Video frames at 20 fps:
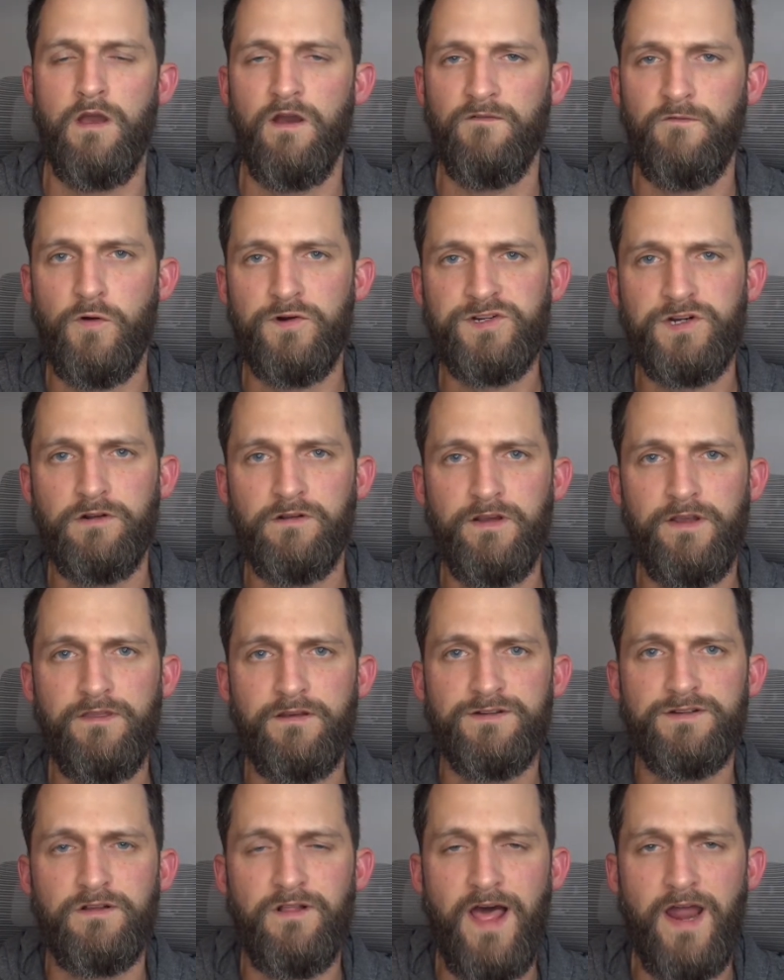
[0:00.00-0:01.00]
Fortunately,
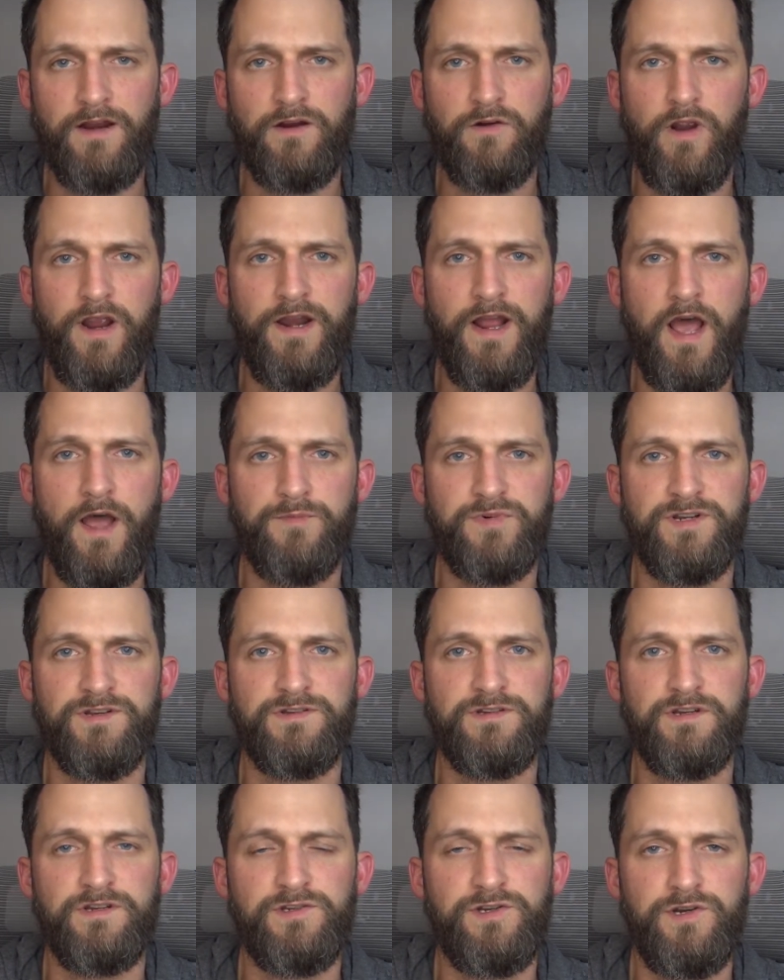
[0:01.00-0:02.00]
there's a lot of great
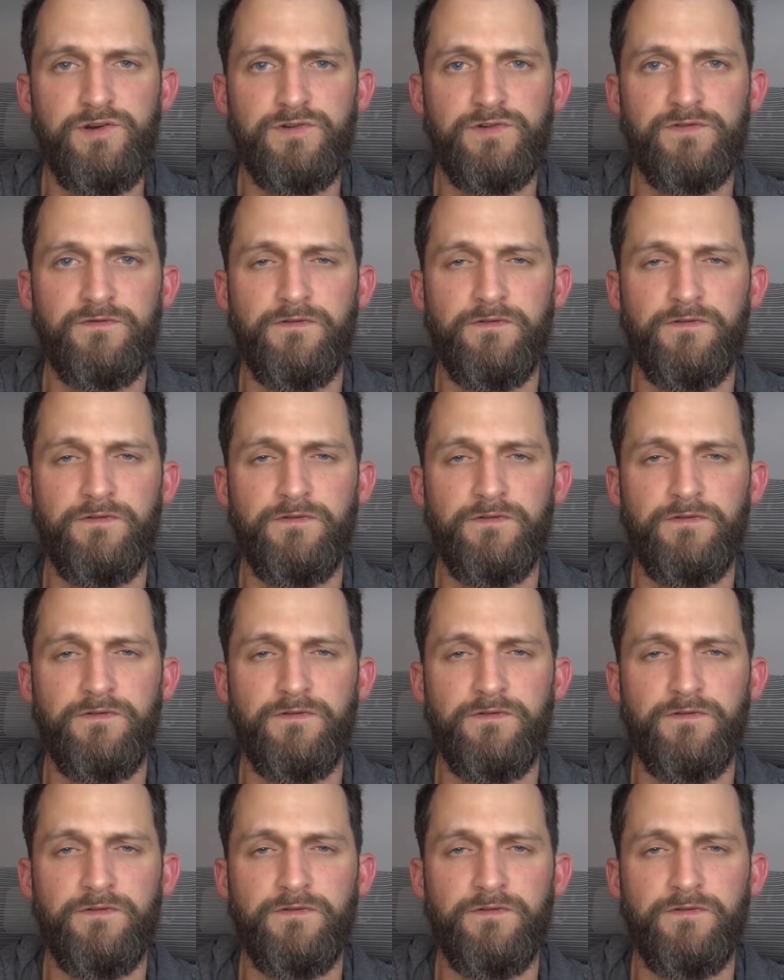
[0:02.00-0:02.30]
options to choose